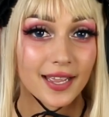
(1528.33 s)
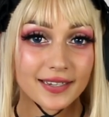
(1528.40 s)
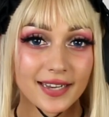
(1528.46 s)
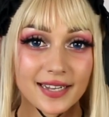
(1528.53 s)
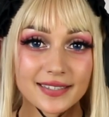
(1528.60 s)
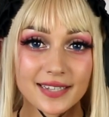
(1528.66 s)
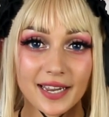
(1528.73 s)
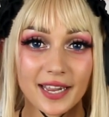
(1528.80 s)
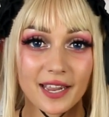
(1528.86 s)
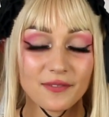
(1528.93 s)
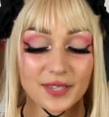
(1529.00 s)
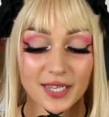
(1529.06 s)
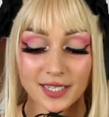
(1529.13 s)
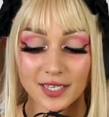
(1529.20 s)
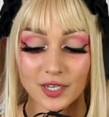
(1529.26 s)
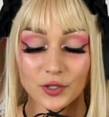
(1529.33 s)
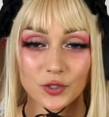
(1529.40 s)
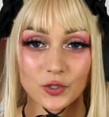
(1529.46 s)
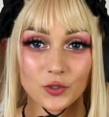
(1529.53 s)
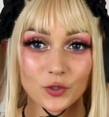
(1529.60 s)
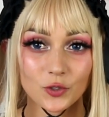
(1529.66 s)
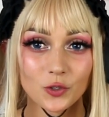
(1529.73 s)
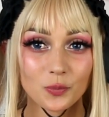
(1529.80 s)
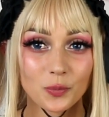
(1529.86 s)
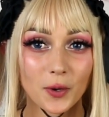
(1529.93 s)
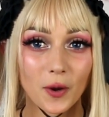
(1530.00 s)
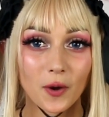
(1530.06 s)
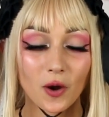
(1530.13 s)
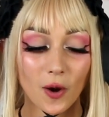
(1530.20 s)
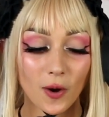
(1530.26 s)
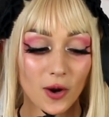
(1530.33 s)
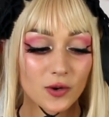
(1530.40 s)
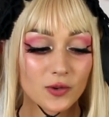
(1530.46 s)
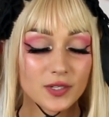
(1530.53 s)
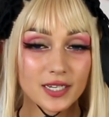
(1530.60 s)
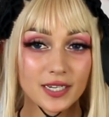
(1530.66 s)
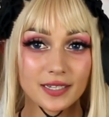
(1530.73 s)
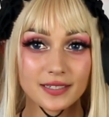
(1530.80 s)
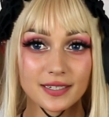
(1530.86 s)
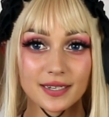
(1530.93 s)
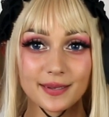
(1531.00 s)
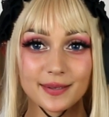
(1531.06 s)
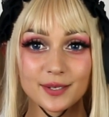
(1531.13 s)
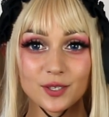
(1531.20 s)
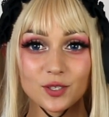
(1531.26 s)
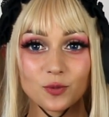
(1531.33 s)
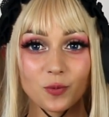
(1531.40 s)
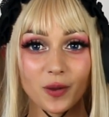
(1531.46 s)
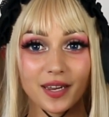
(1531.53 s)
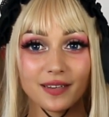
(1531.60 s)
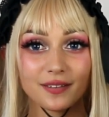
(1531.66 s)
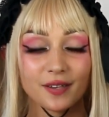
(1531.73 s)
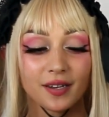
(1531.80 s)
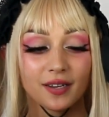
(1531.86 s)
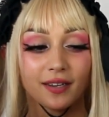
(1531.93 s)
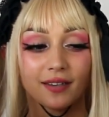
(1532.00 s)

Next I have these super OTT sweet